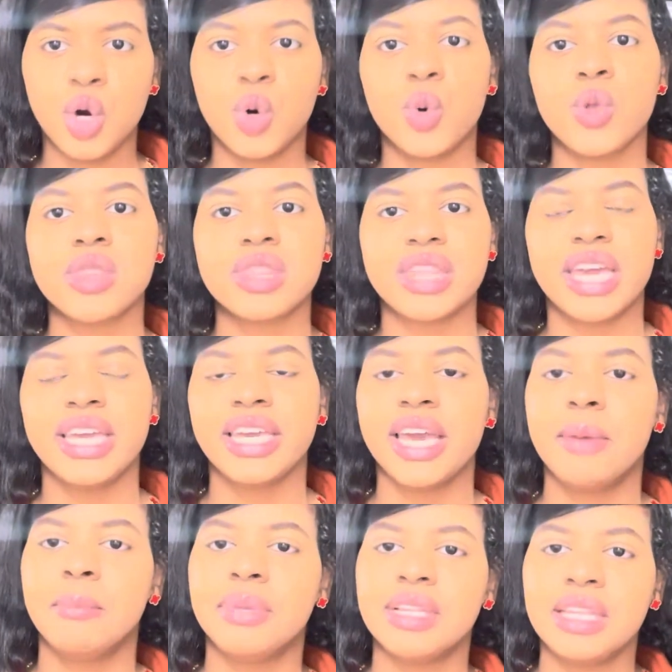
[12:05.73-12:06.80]
who think
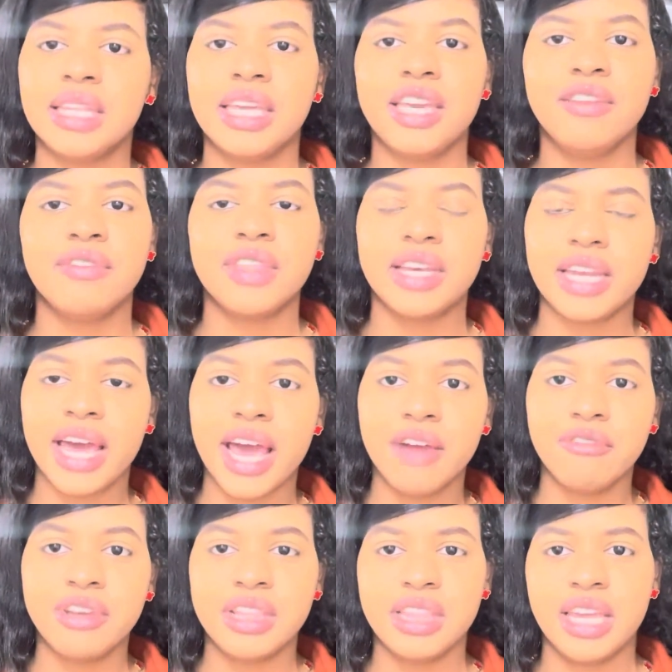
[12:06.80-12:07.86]
and believe that
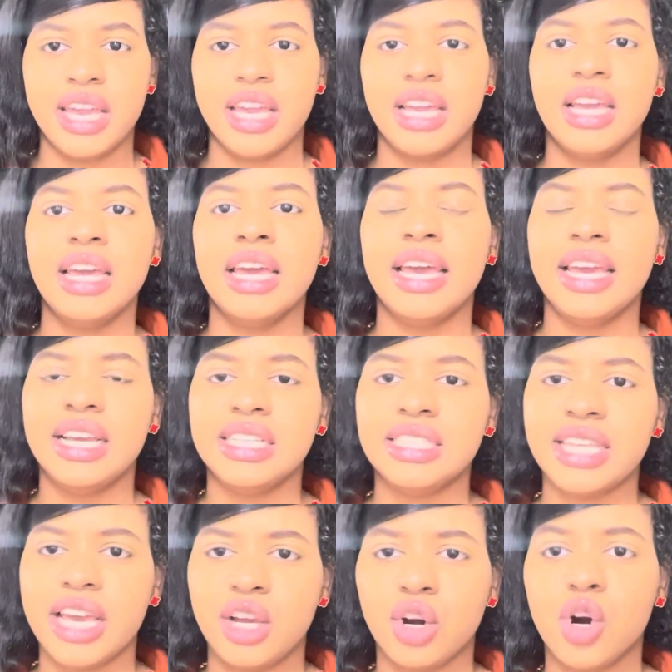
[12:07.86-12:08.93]
everything is
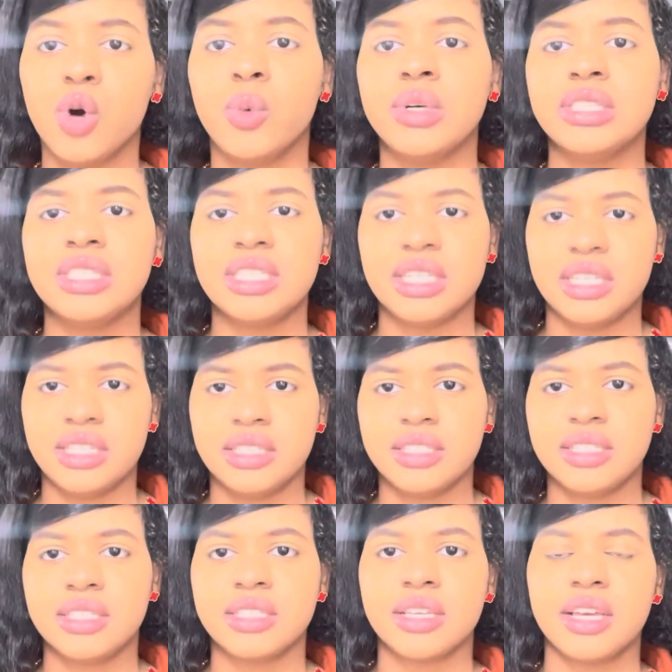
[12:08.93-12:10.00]
a
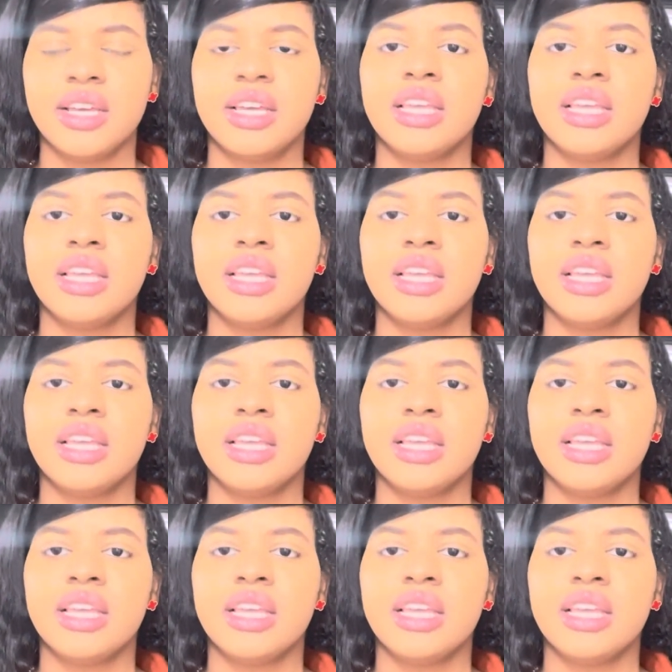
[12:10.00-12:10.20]
coincidence.